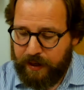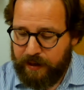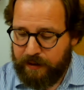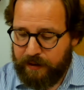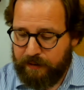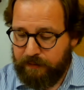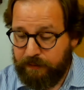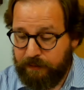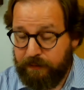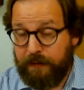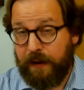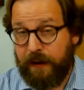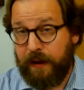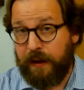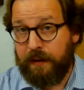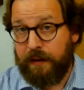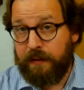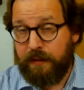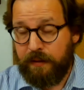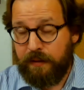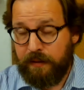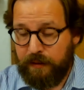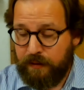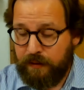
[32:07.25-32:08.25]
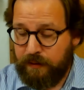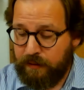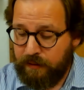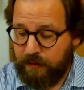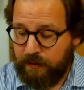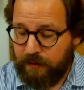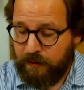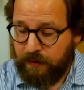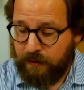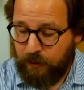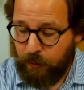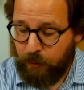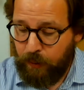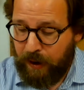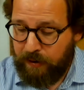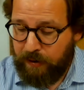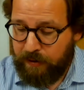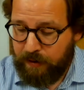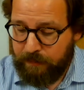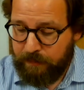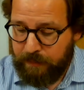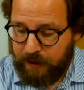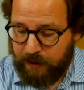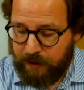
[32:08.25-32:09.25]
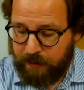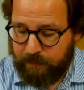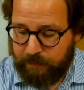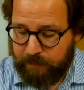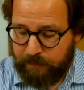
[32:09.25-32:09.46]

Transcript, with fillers: faith, welcome him